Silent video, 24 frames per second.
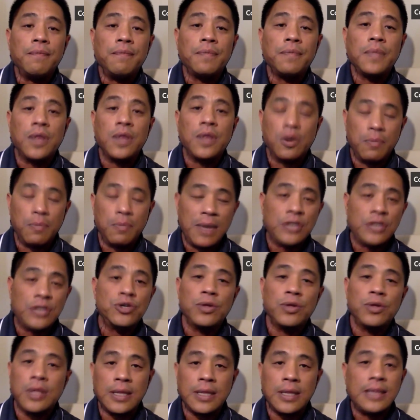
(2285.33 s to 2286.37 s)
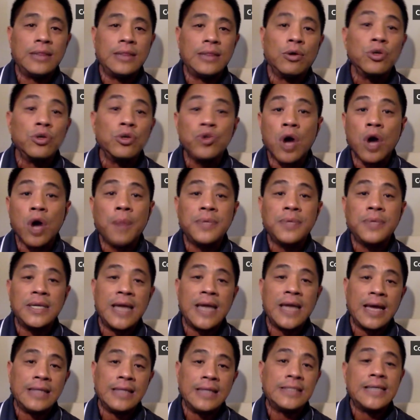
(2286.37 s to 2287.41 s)
Make sure that those are up to
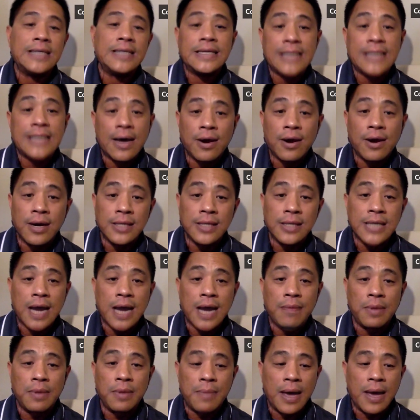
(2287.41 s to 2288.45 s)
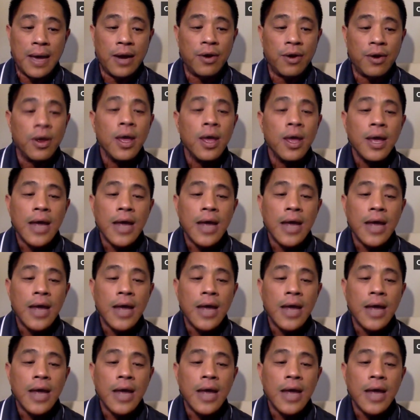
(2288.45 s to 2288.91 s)
date and sent out in a timely manner.